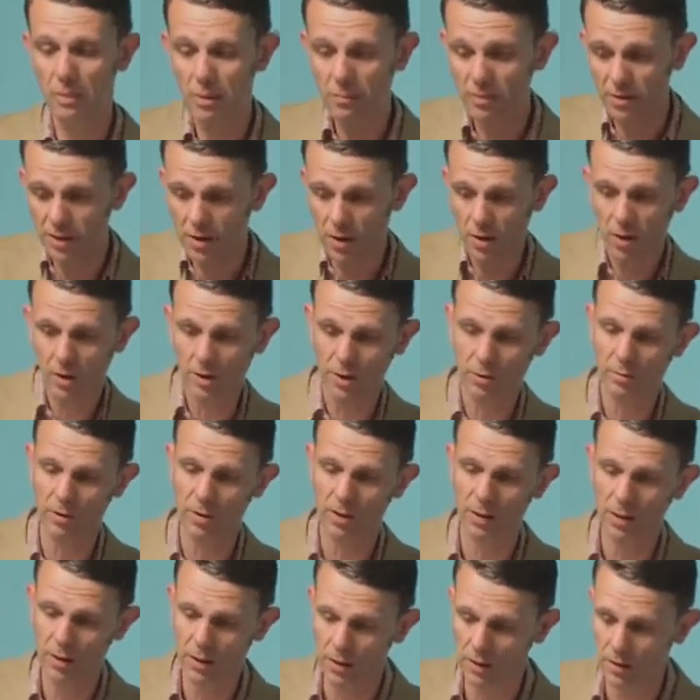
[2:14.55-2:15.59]
Remember, the
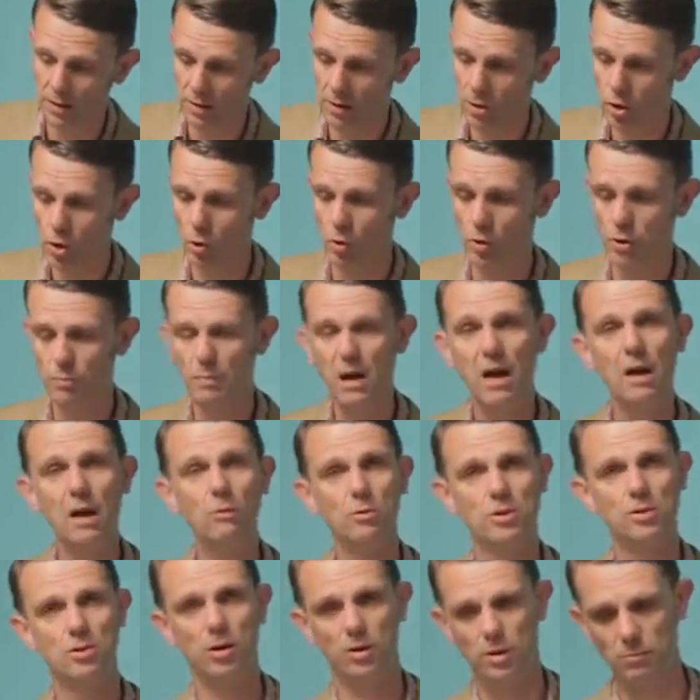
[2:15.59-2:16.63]
argument in
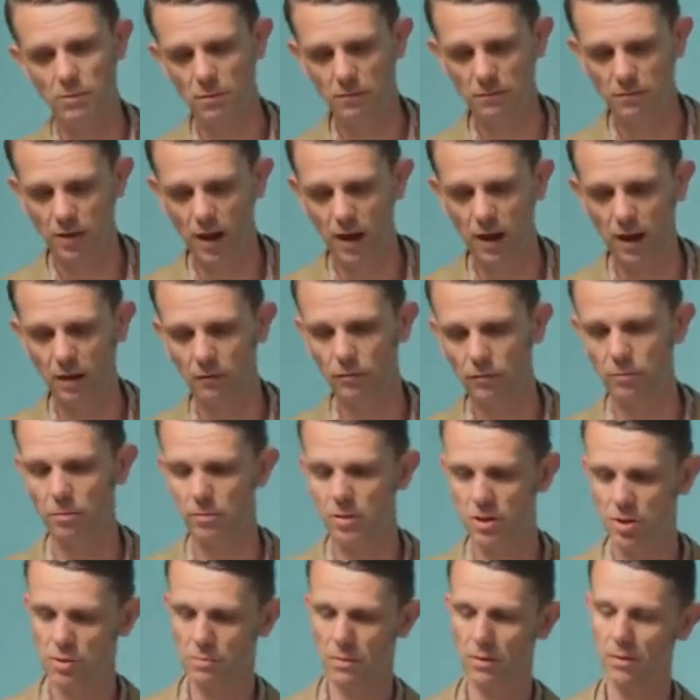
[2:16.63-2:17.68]
Schorschmeyer was an argument from
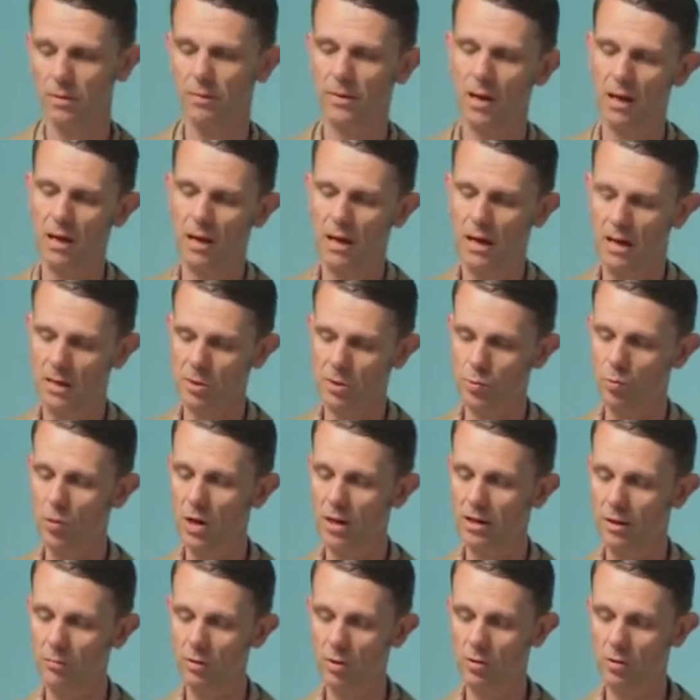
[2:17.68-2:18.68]
principle as well.